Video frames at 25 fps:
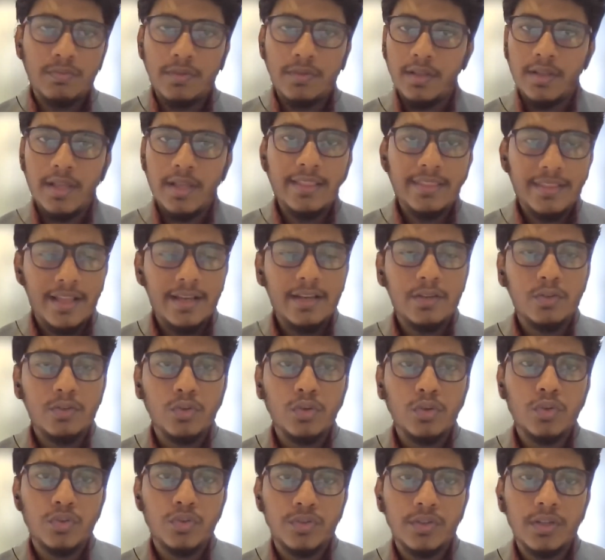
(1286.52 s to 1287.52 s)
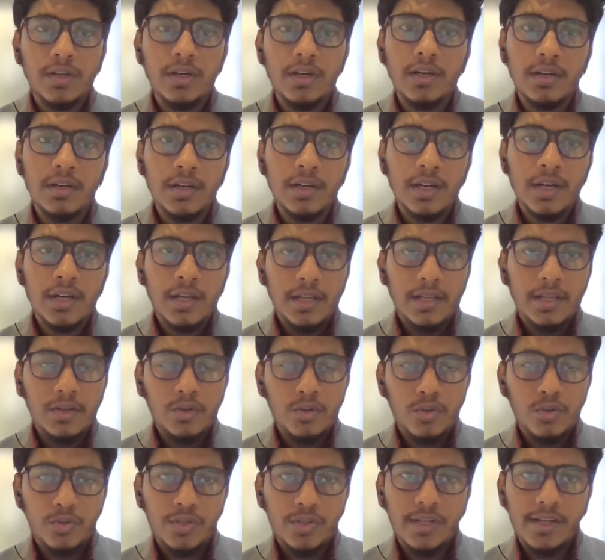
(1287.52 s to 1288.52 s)
and then you lose
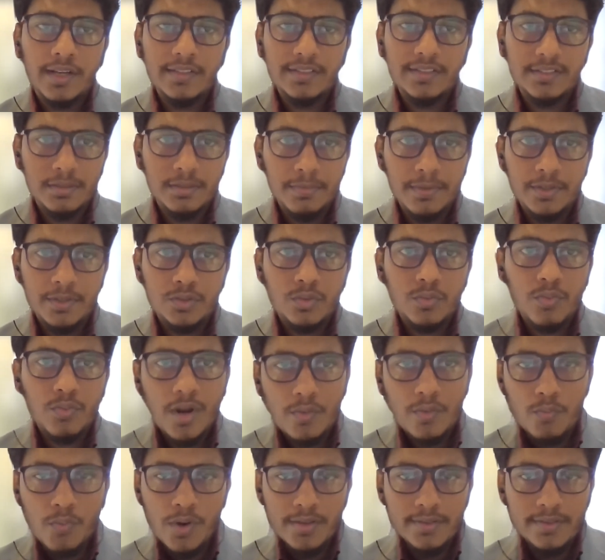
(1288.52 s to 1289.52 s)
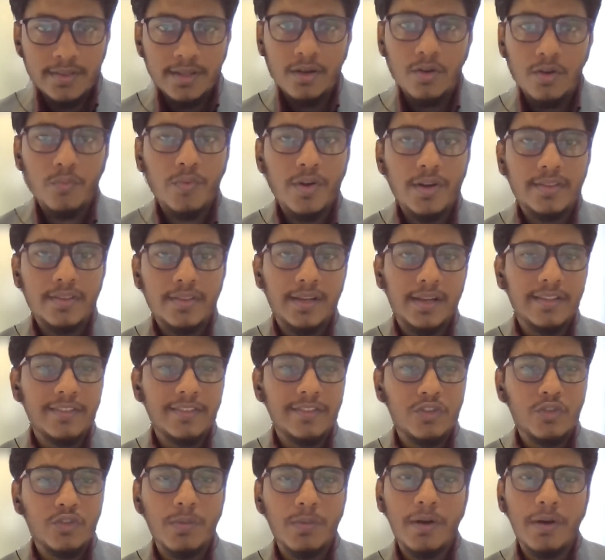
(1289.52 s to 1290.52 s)
the customer. So what's the
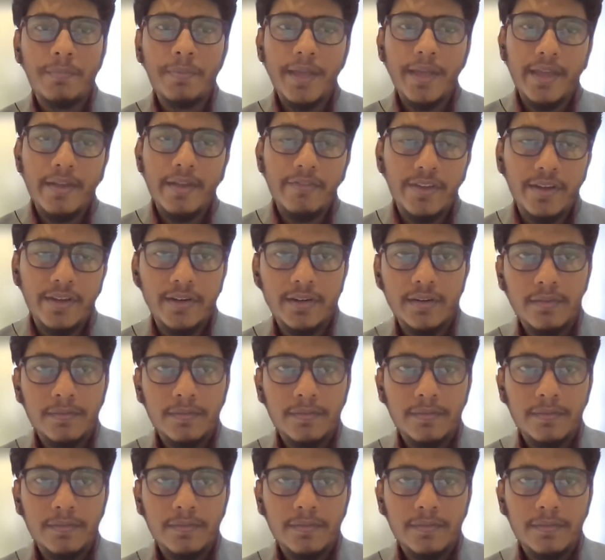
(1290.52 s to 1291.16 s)
consumer behavior?